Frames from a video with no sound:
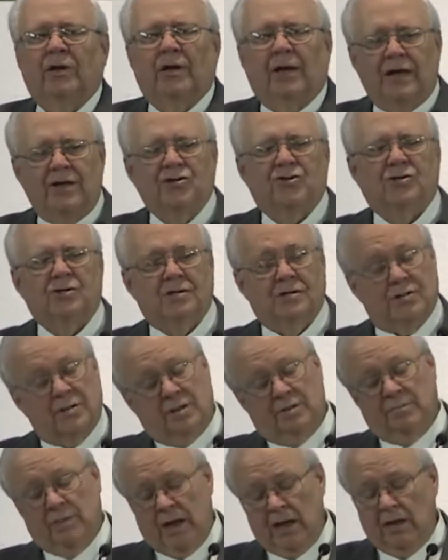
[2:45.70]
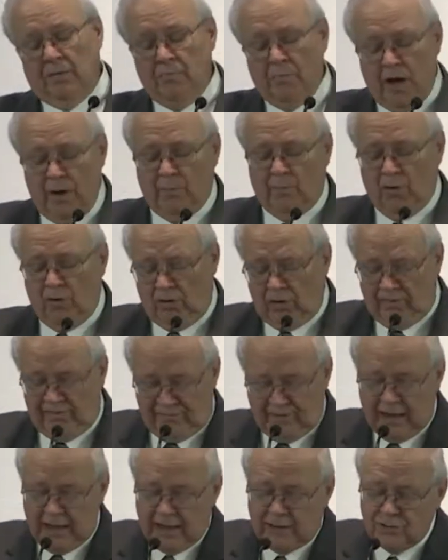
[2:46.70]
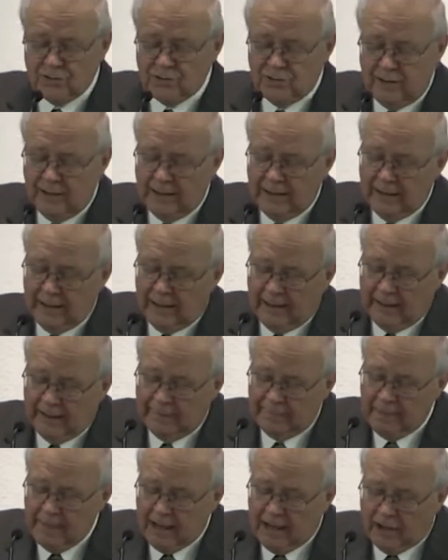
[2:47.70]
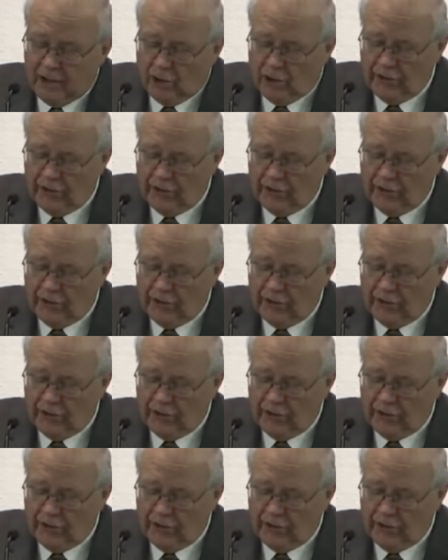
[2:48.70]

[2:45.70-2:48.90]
relation to many memorable events that uh,